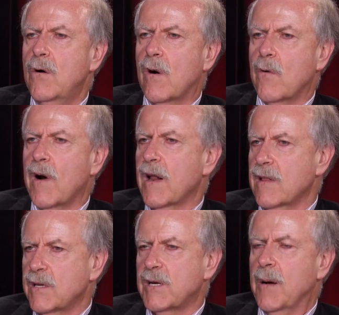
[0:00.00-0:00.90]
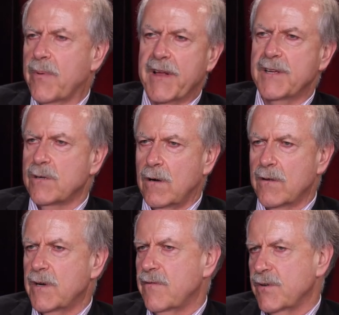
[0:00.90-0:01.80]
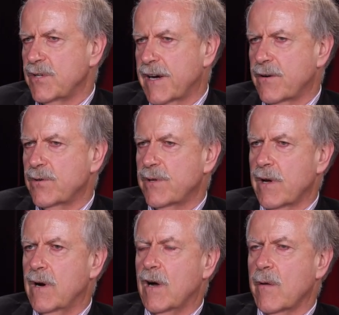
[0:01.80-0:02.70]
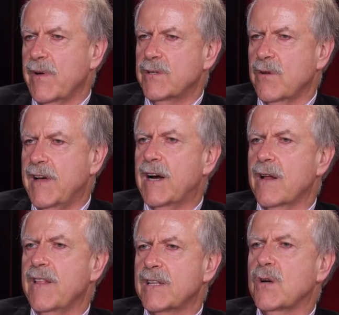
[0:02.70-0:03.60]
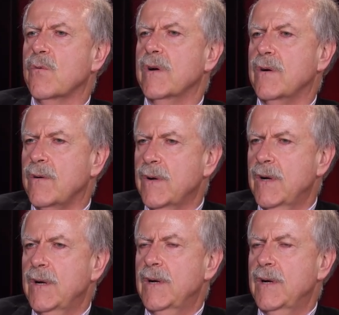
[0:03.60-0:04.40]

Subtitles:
who are running these companies in all the different sectors of the economy. So that's a real,